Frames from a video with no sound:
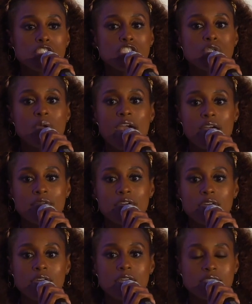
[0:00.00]
do you have
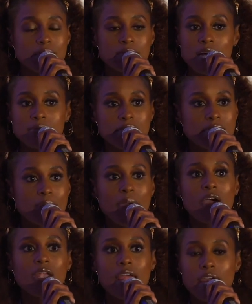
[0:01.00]
because sometimes it's
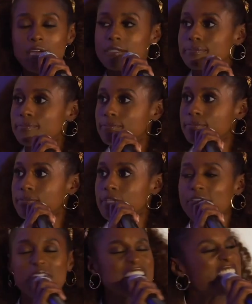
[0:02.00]
about like,
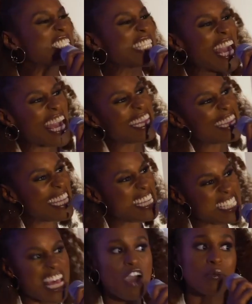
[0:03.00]
if I just had
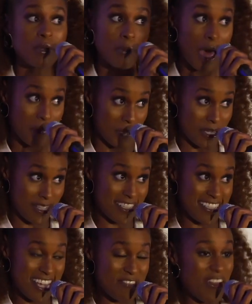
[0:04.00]
this, I would be popping.
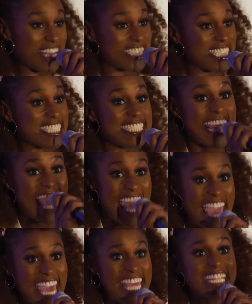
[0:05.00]
If I just
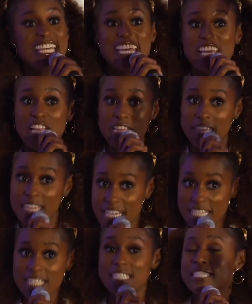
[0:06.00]
had
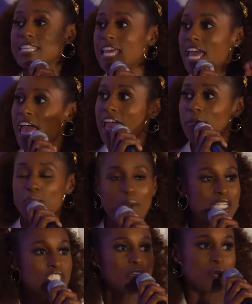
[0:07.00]
this
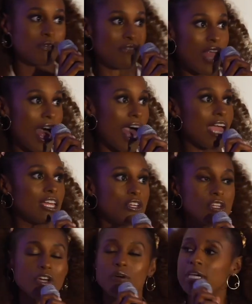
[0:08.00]
my shit would fly,
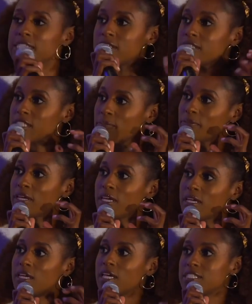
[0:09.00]
you know? Is there
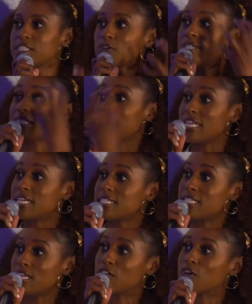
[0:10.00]
a
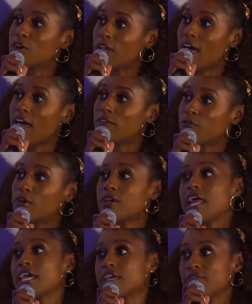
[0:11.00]
this in your life where
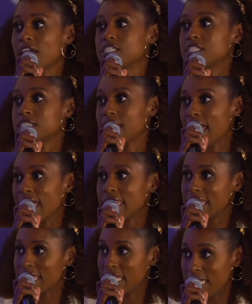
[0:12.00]
you're like, if I just
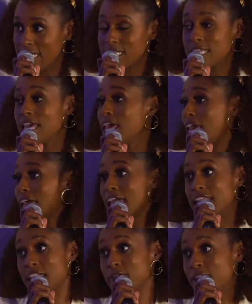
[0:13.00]
had this,
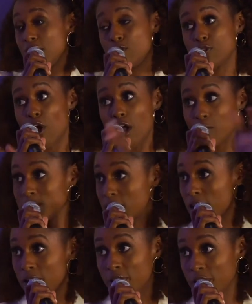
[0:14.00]
and given that you thought it
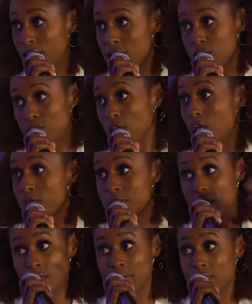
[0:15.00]
was other things, you thought it
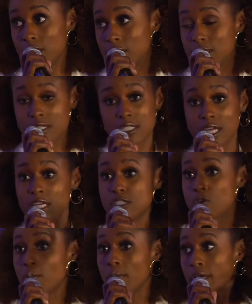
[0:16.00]
was gonna be
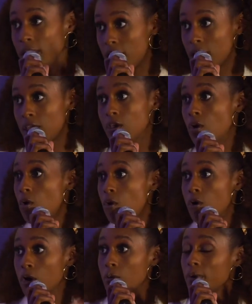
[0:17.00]
success or money
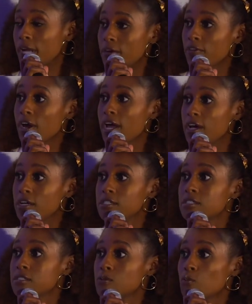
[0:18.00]
or whatever
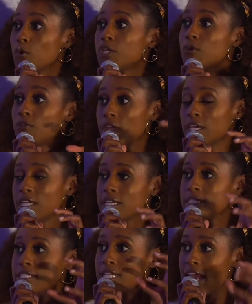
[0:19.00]
else, what do you think it
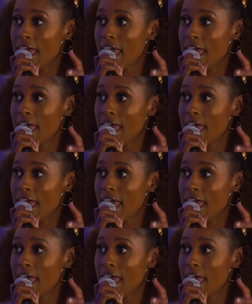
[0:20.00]
is